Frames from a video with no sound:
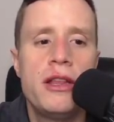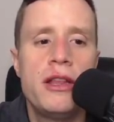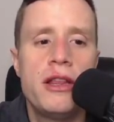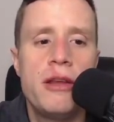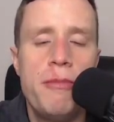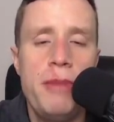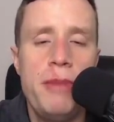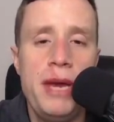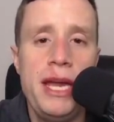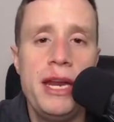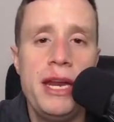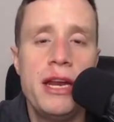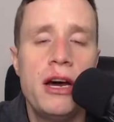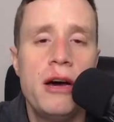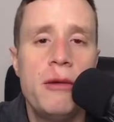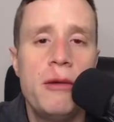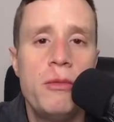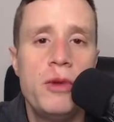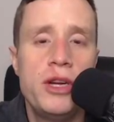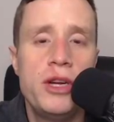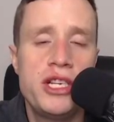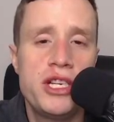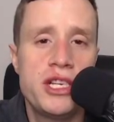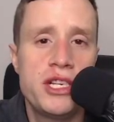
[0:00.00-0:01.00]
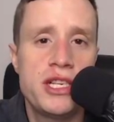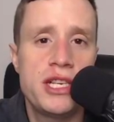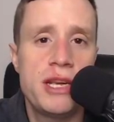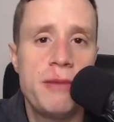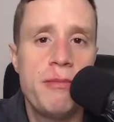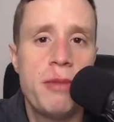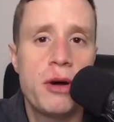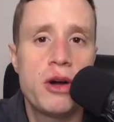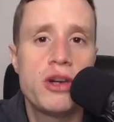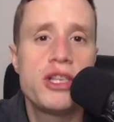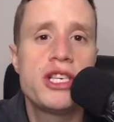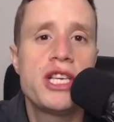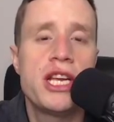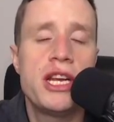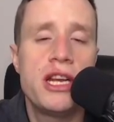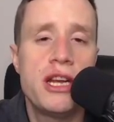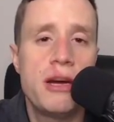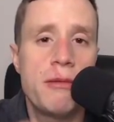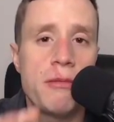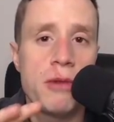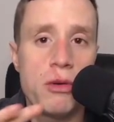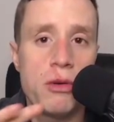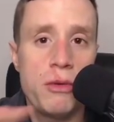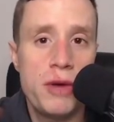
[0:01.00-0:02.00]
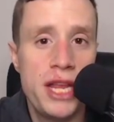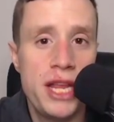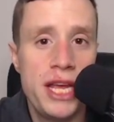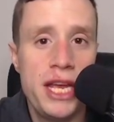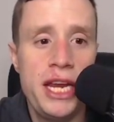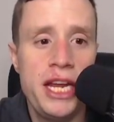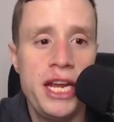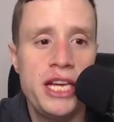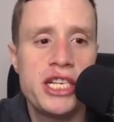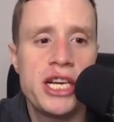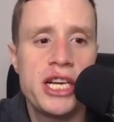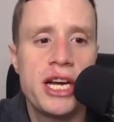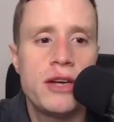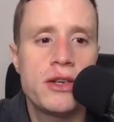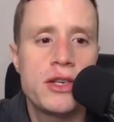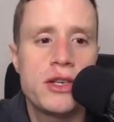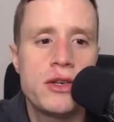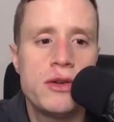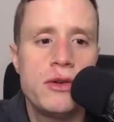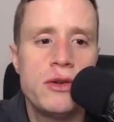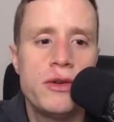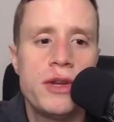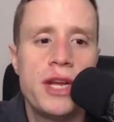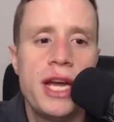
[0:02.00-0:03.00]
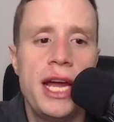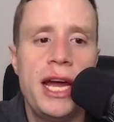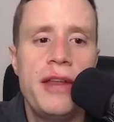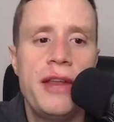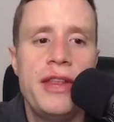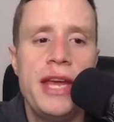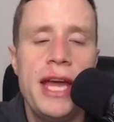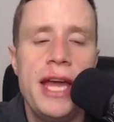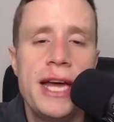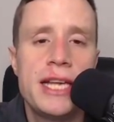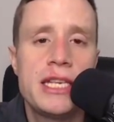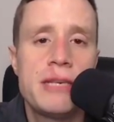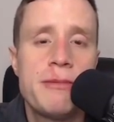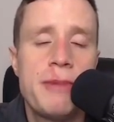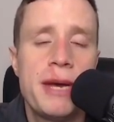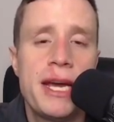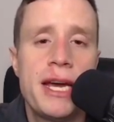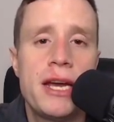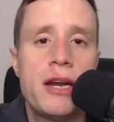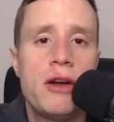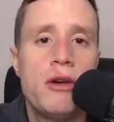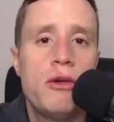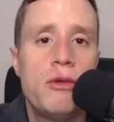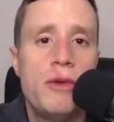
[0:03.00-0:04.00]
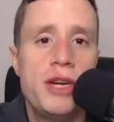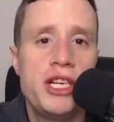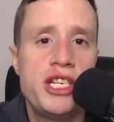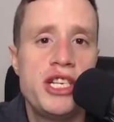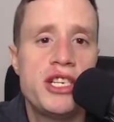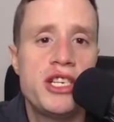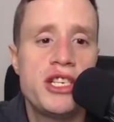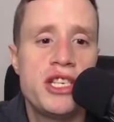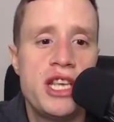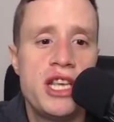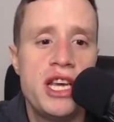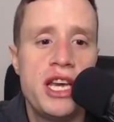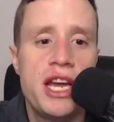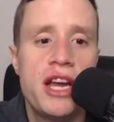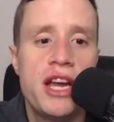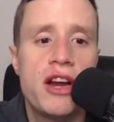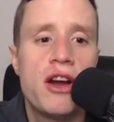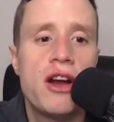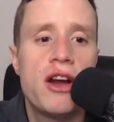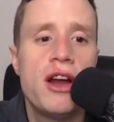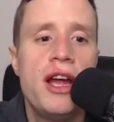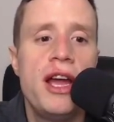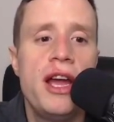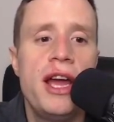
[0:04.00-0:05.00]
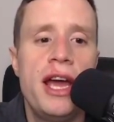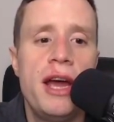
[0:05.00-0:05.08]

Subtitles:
the PNUM, which is a person number within each household, and the SPanel, which is the year.